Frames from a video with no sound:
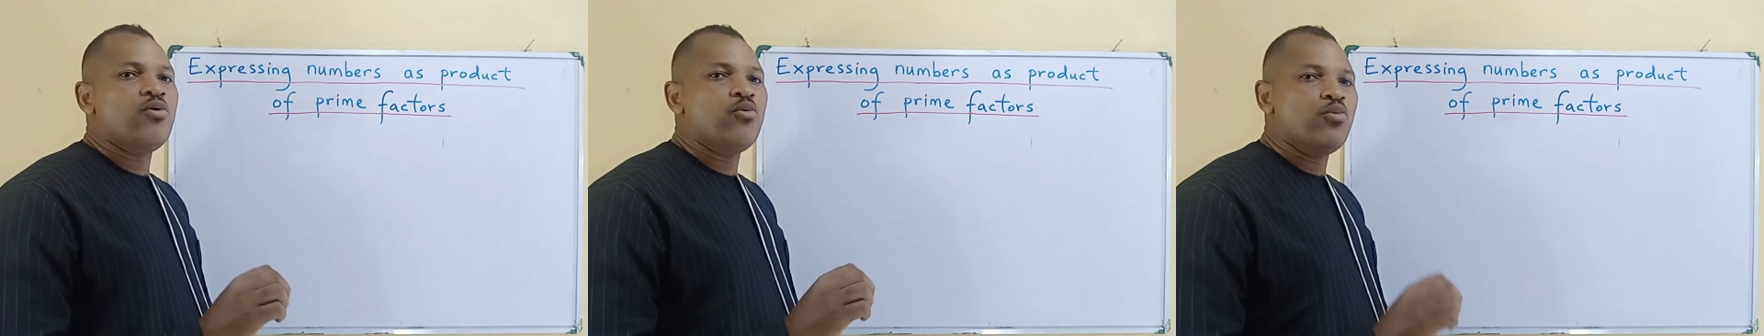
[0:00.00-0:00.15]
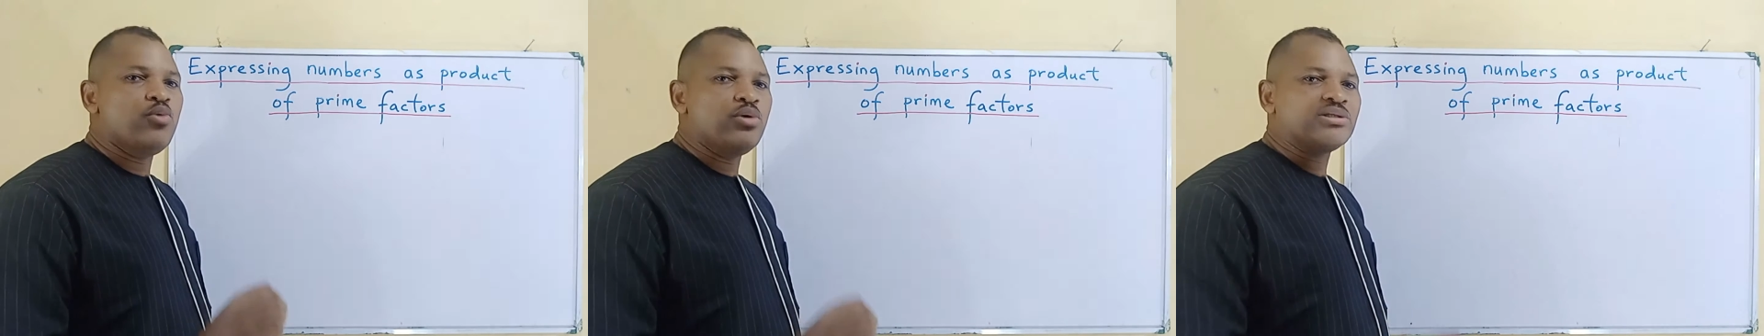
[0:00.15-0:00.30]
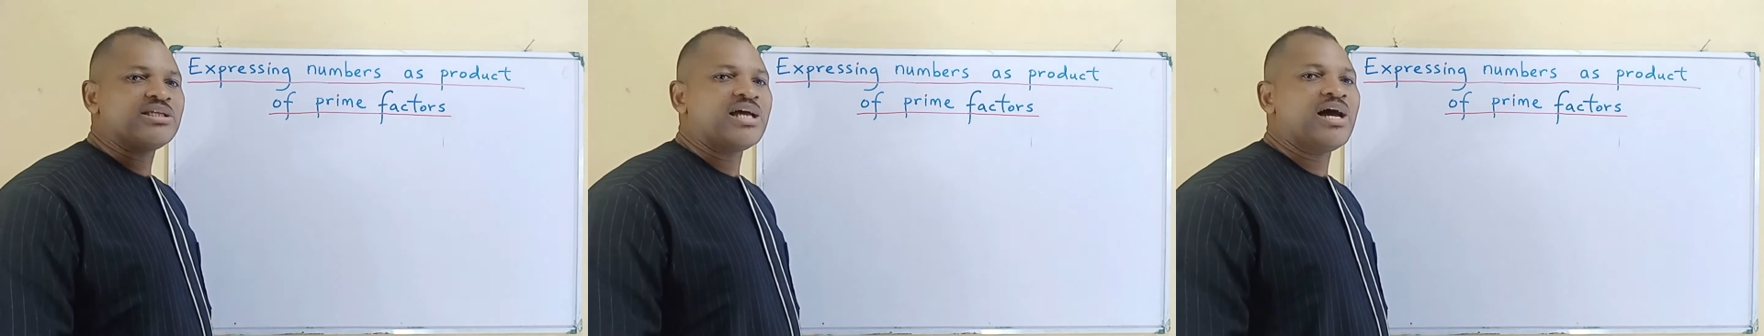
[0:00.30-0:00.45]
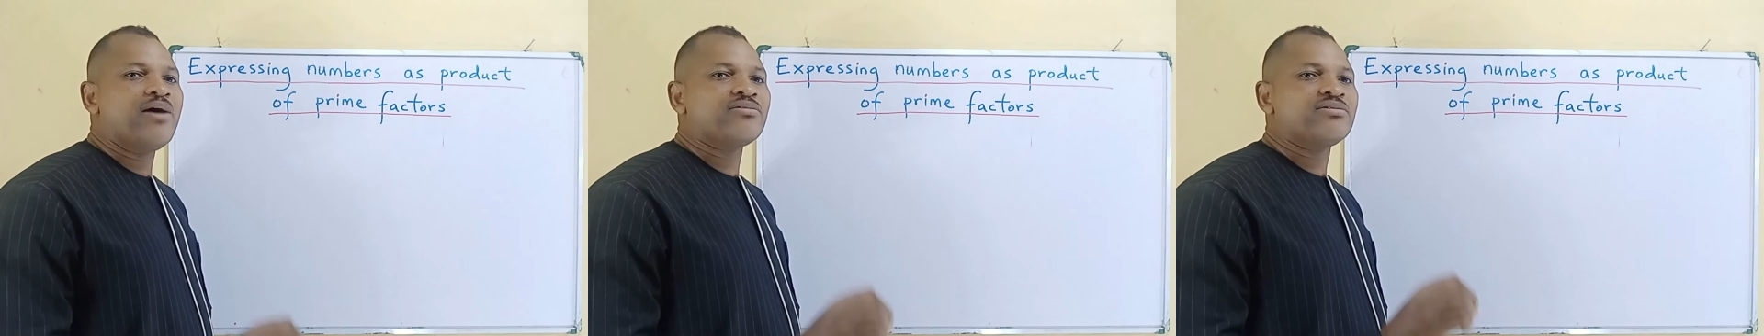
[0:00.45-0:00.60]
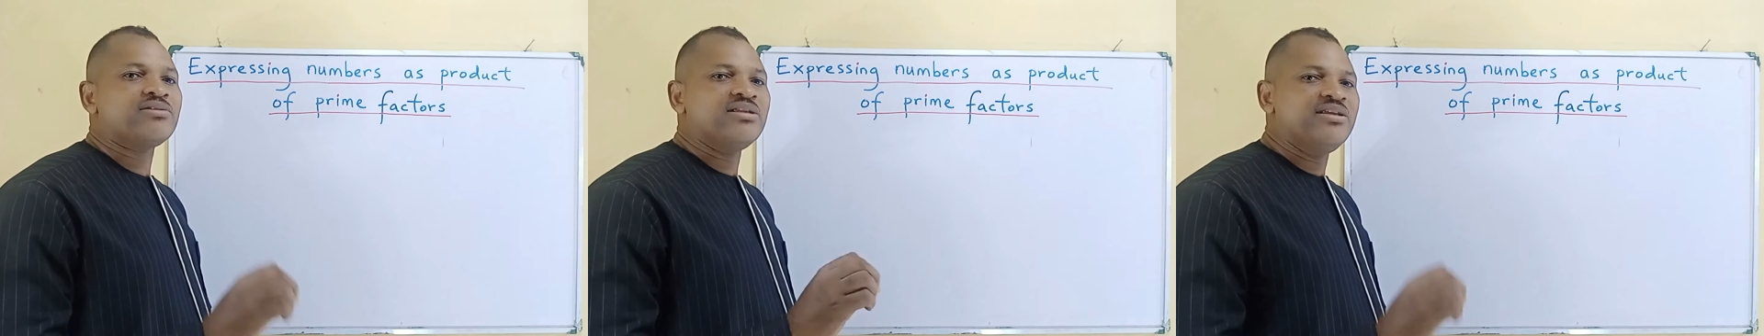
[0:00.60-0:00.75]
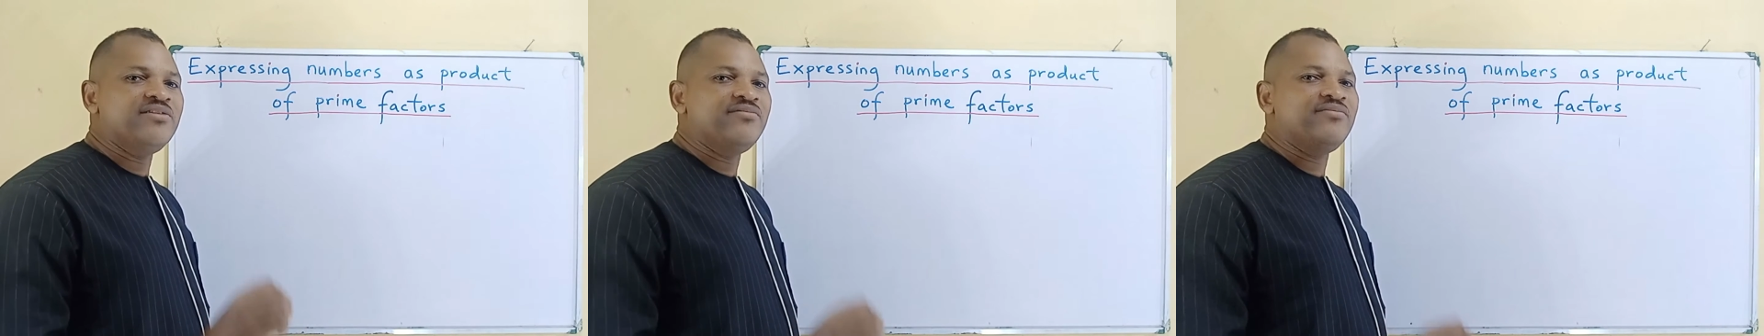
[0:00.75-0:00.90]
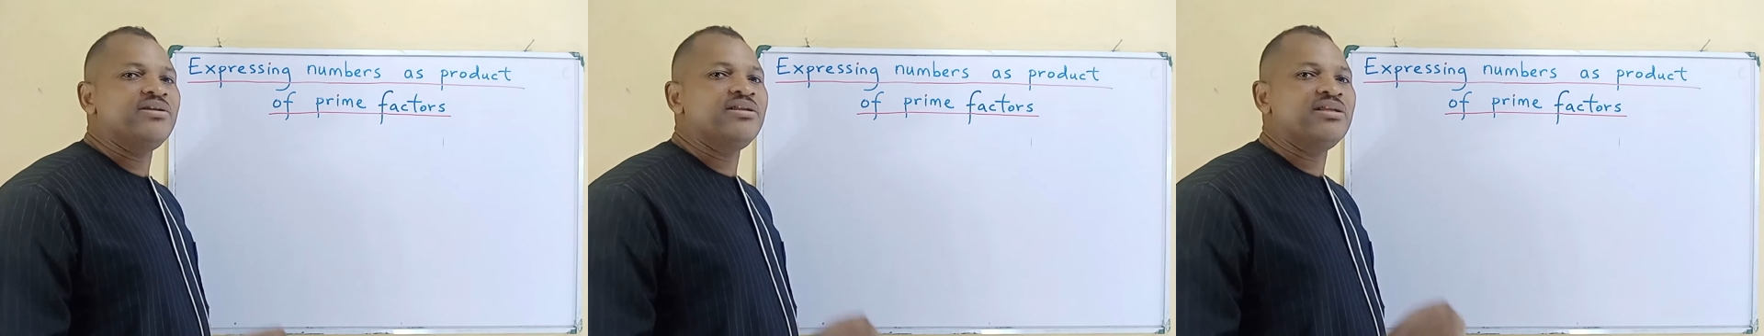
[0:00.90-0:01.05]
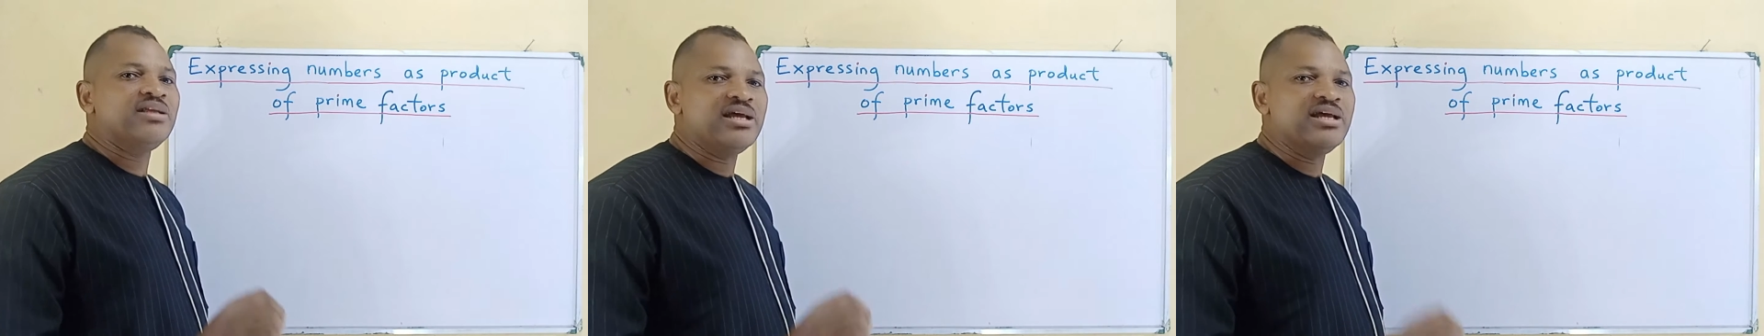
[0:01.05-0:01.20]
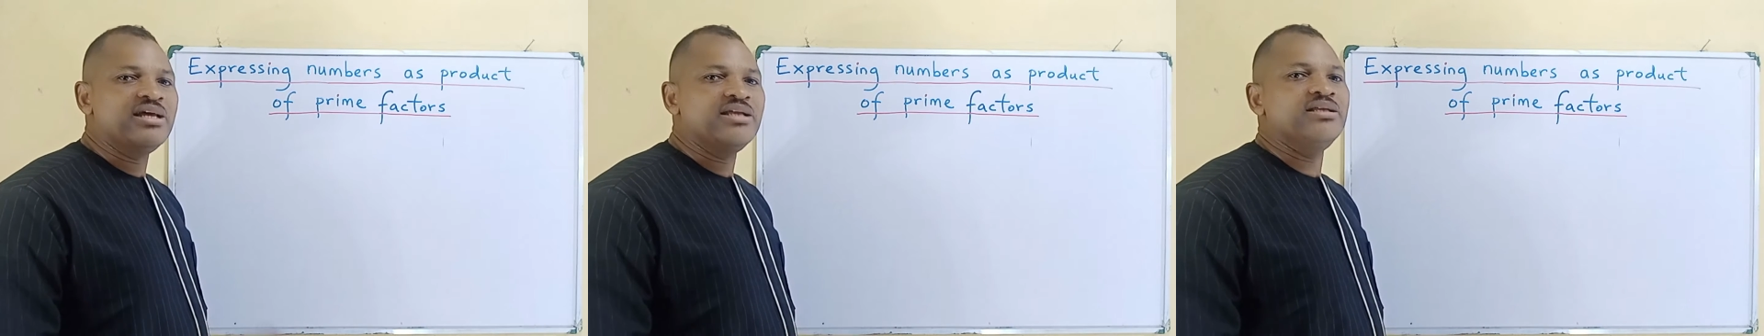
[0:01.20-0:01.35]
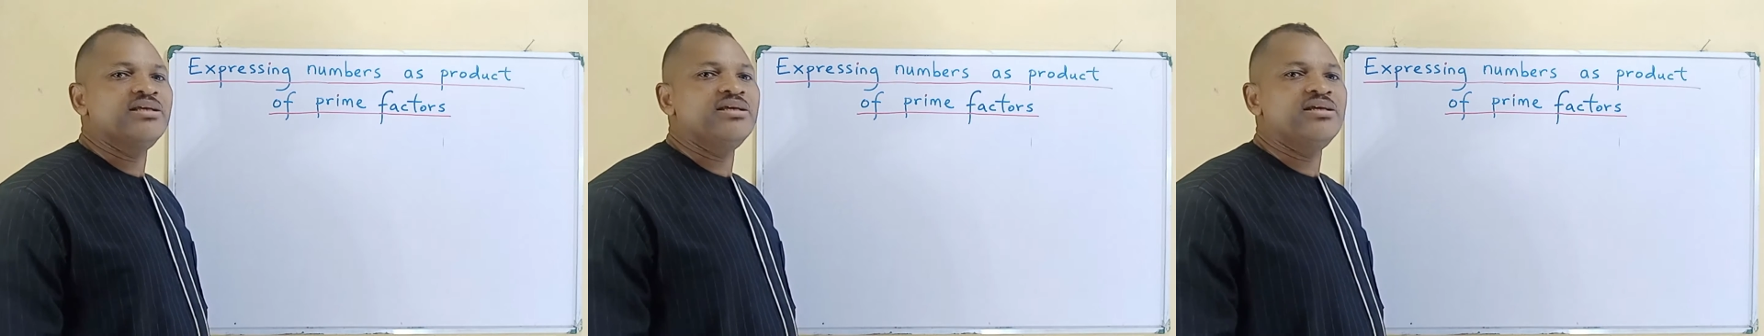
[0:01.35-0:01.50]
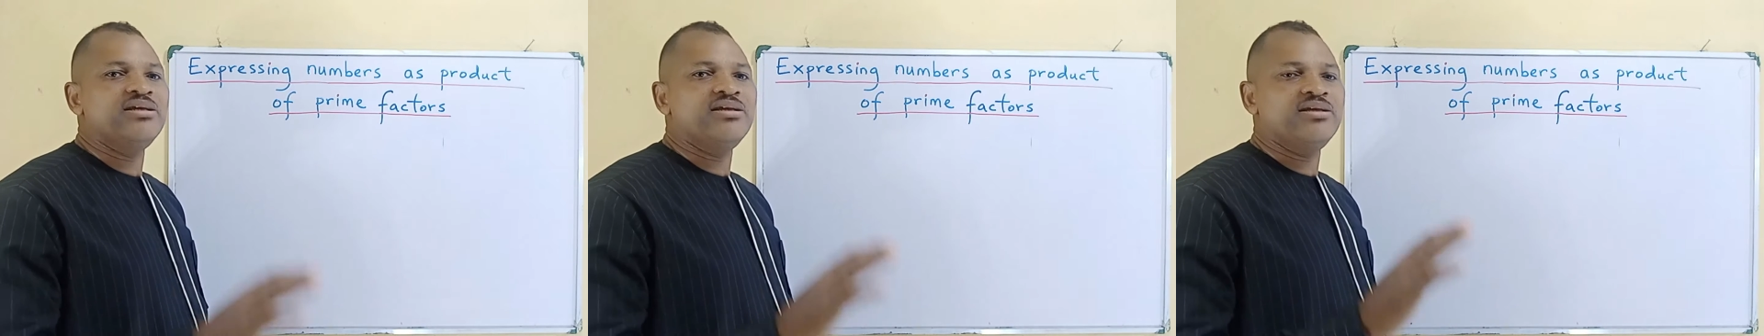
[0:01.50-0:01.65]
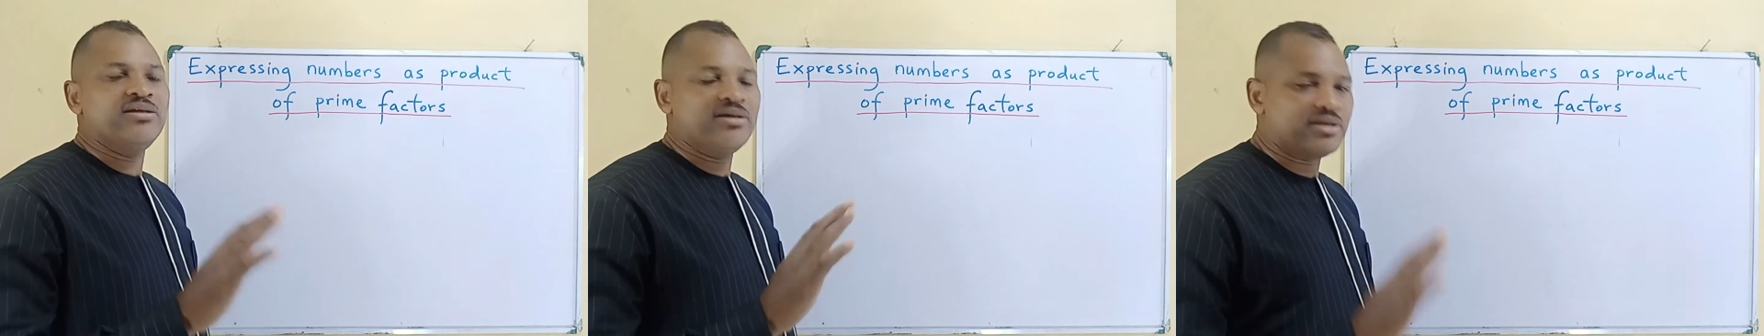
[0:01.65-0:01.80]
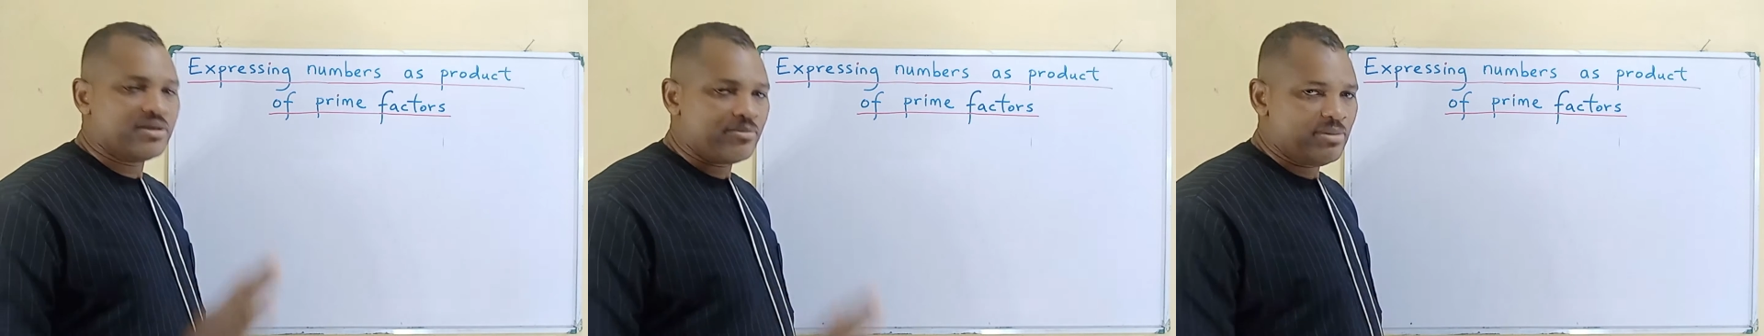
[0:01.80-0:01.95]
without leaving
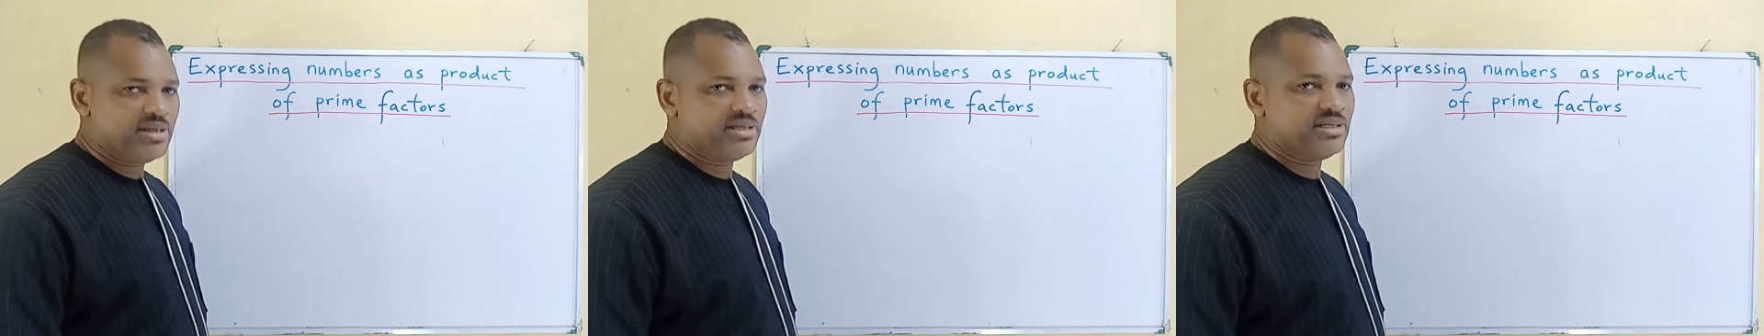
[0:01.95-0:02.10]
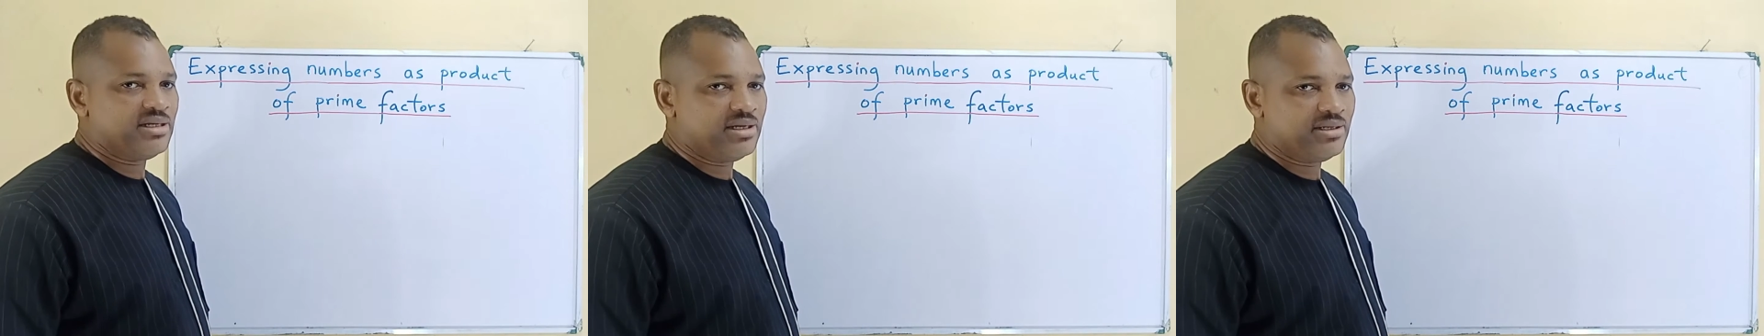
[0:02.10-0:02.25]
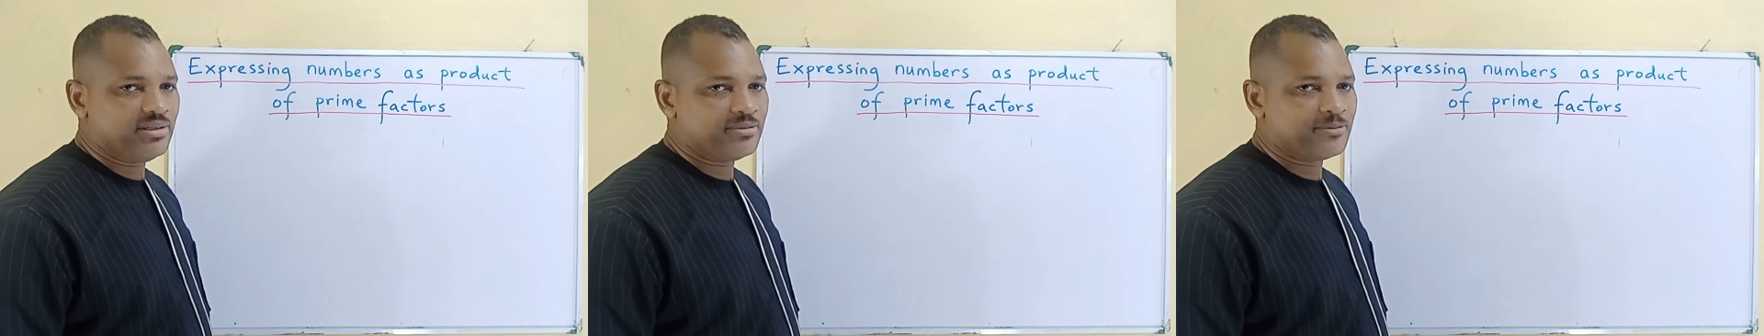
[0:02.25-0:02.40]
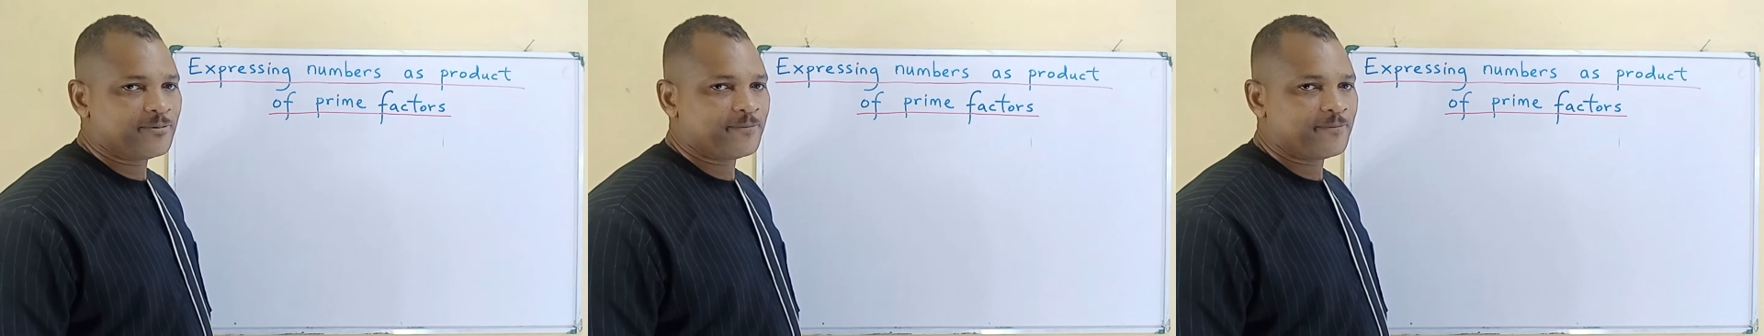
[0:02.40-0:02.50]
any remainder.